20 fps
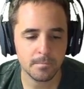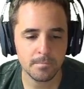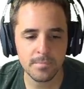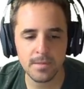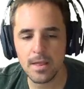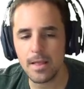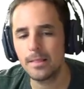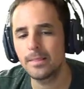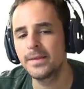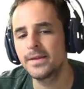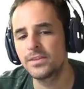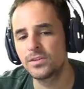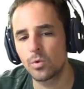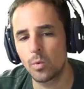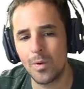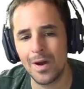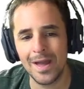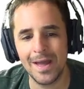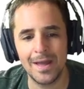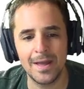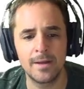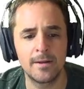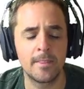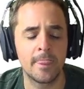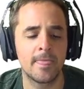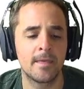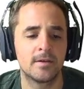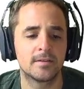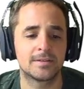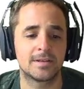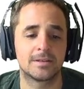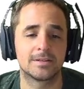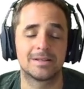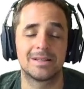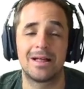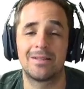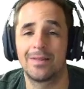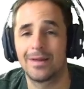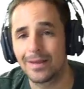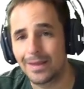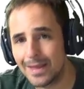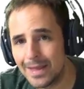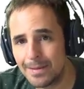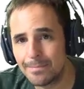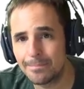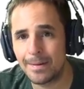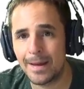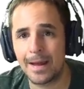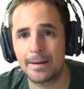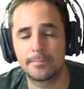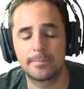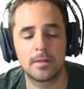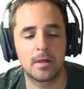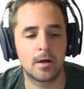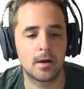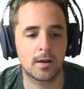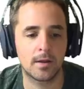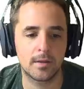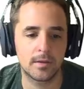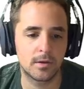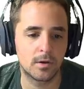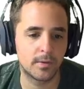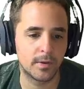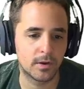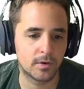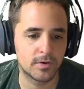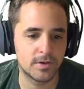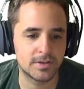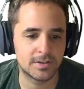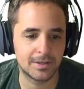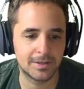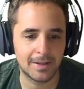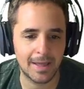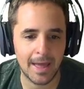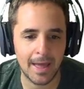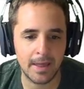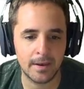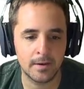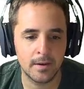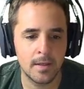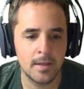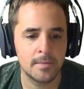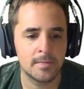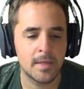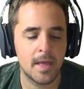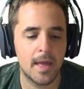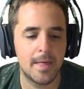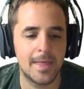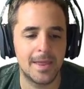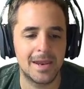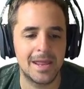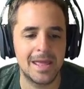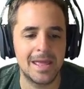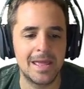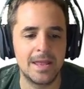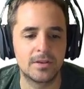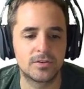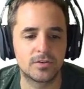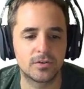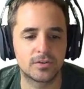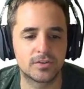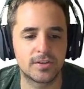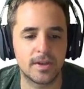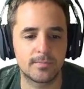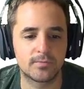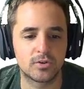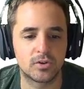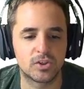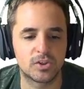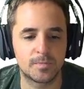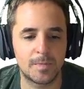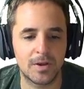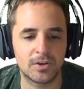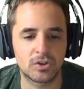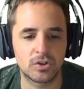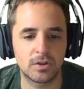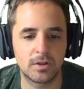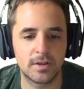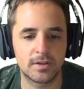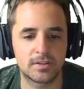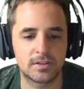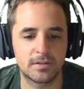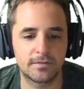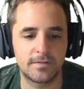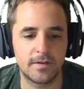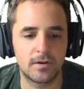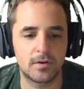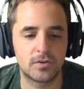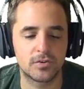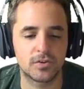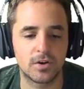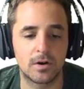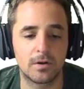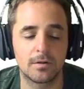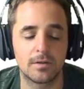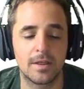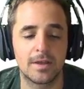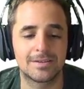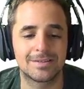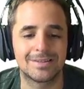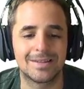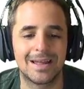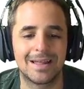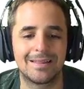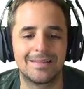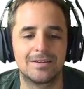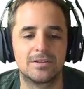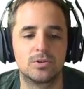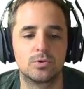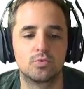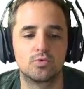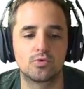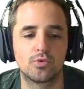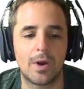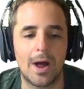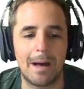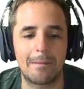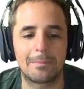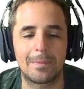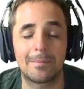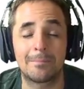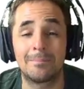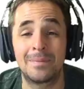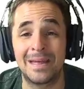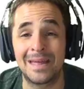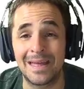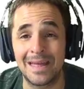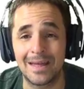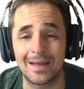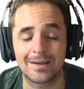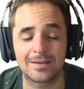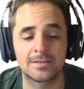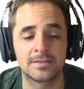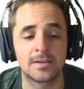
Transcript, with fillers: Lead the way sounds a lot like impact block. You know, increasing that, and then interception specialist. Defenders are less likely to drop picks.